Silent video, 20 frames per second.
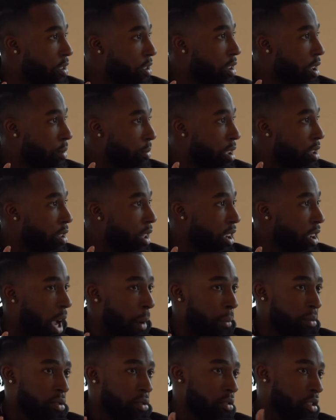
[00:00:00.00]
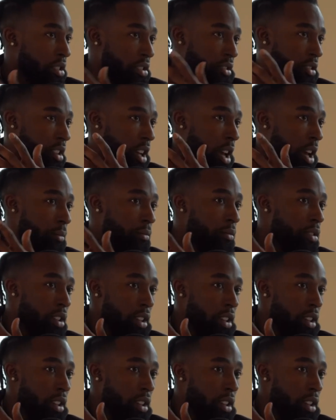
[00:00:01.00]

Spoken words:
You know what I mean? Like, opportunities to come.